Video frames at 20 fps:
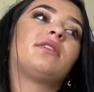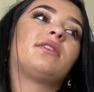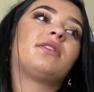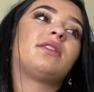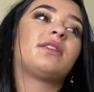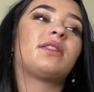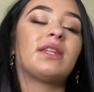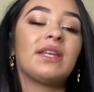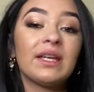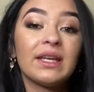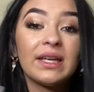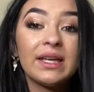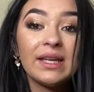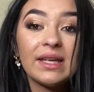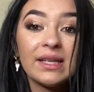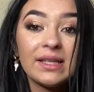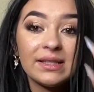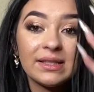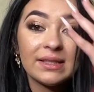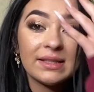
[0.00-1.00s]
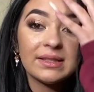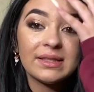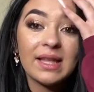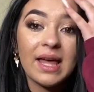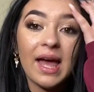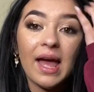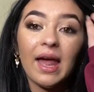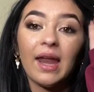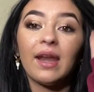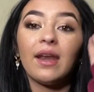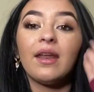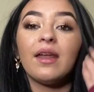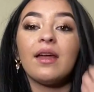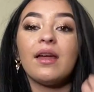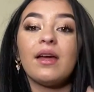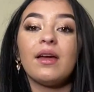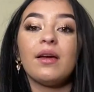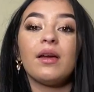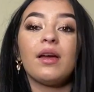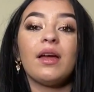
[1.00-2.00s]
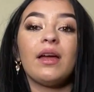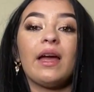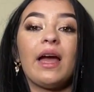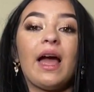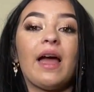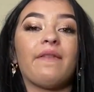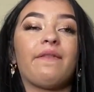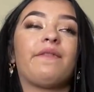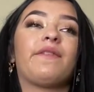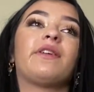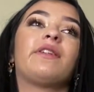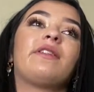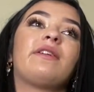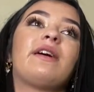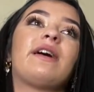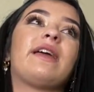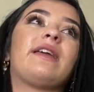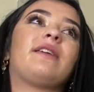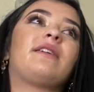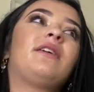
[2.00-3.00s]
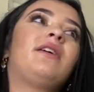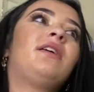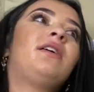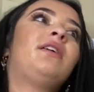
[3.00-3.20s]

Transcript: the thing is that I feel like,